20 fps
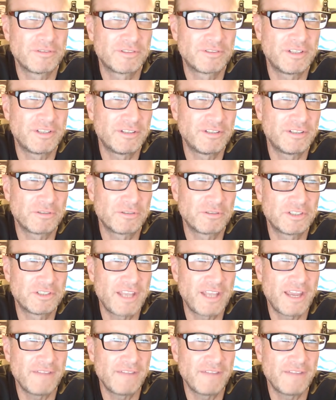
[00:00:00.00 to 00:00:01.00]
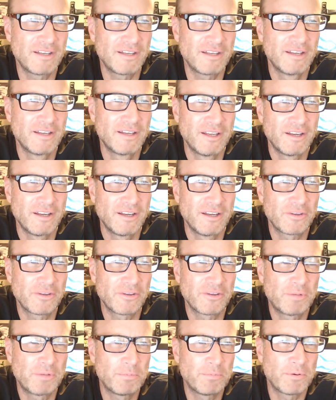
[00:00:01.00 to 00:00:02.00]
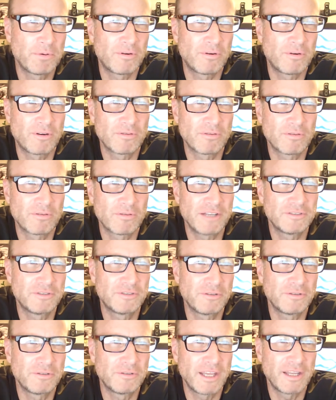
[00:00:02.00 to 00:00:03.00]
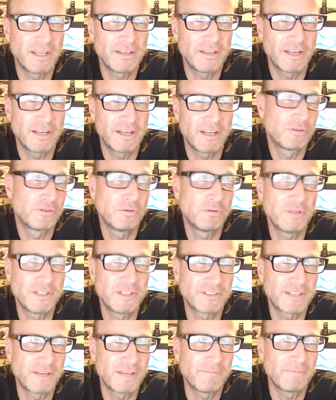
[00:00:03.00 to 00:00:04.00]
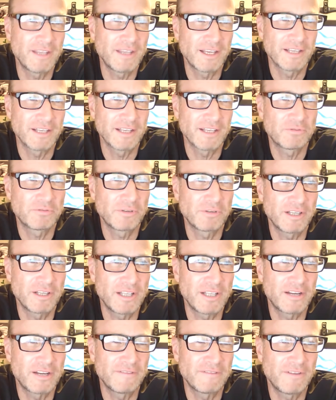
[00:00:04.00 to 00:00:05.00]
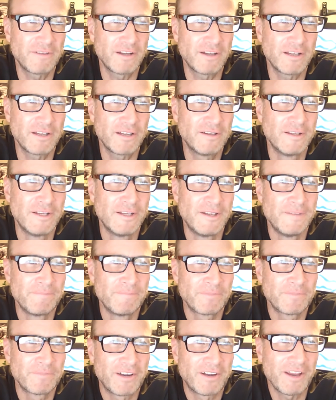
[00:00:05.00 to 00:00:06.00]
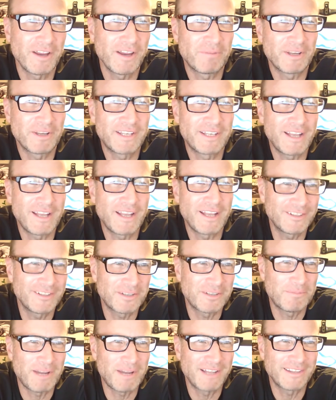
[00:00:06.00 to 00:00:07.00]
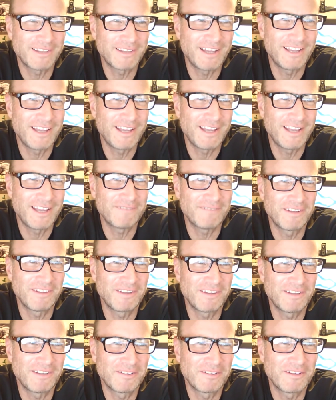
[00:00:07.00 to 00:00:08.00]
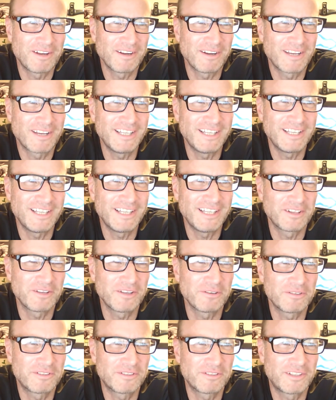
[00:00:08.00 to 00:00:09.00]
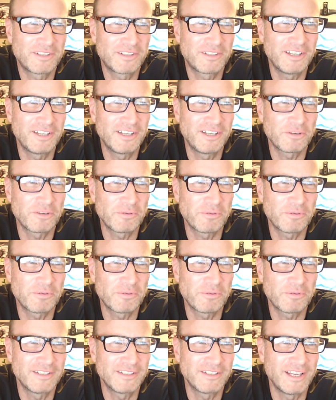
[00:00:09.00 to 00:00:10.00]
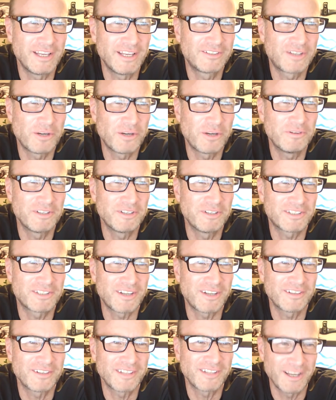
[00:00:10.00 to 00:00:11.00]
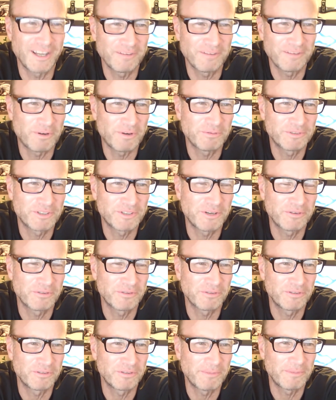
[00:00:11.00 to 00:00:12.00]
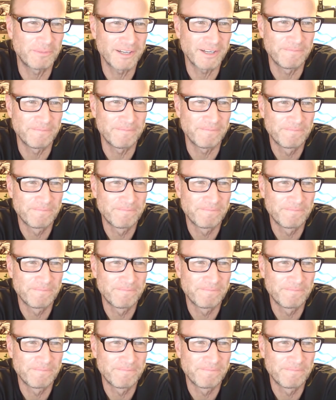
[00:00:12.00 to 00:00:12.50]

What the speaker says: It's, just having other people around you that are doing the same thing. It's really a lot of fun. All right, but tell us about that half, like getting to the race and towing the start line. What was going through your mind?